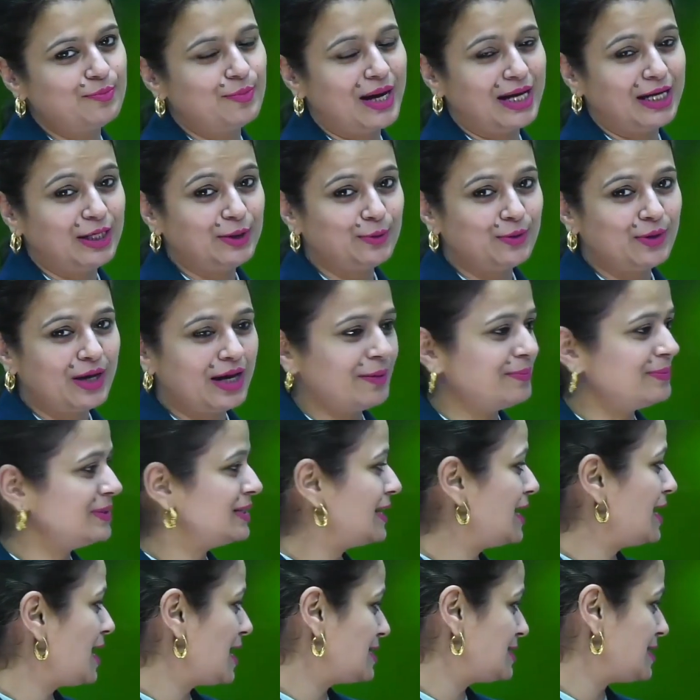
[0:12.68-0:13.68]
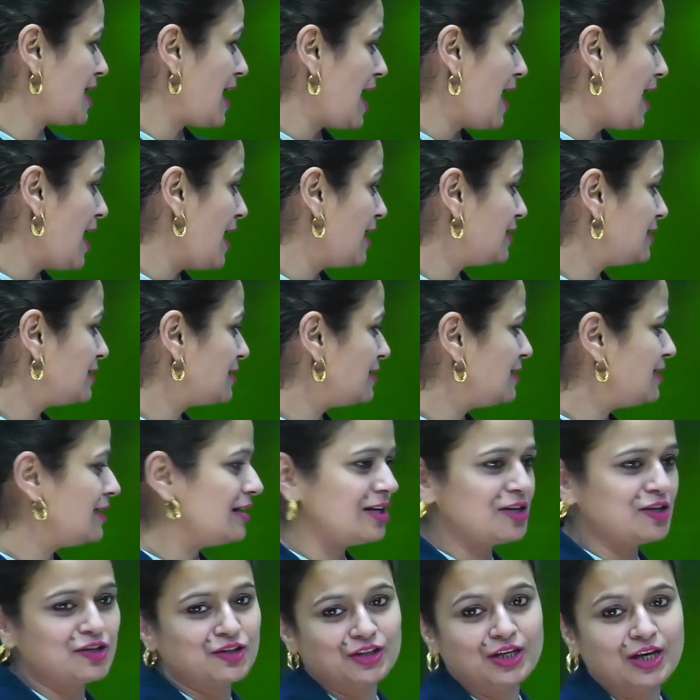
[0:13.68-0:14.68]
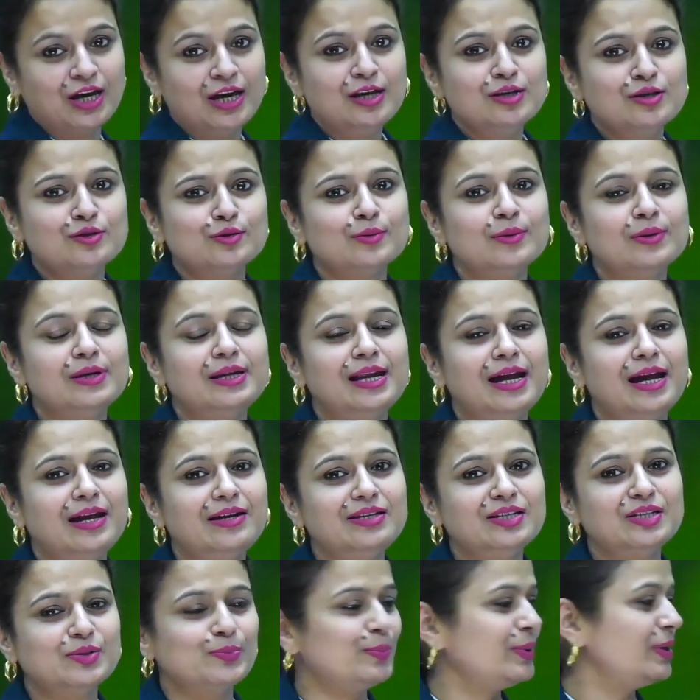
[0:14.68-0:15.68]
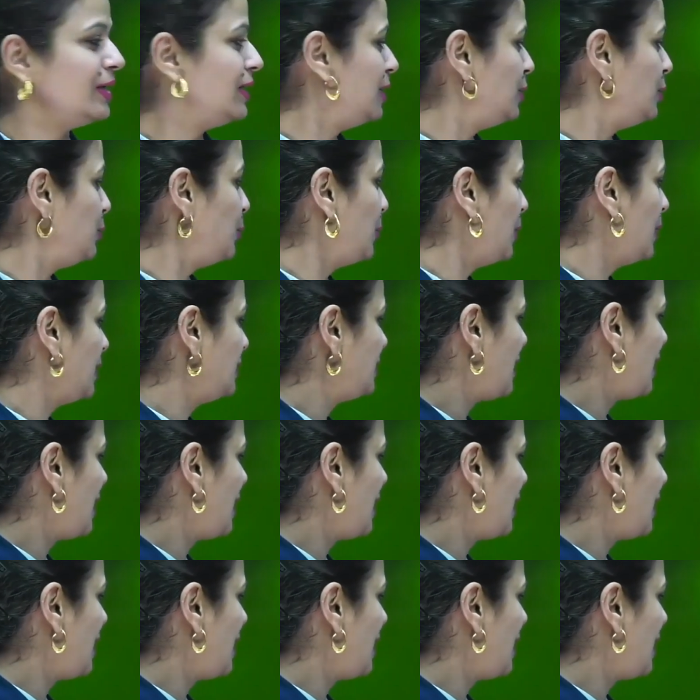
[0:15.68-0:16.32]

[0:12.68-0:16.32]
microhabitat and niche. So let's begin with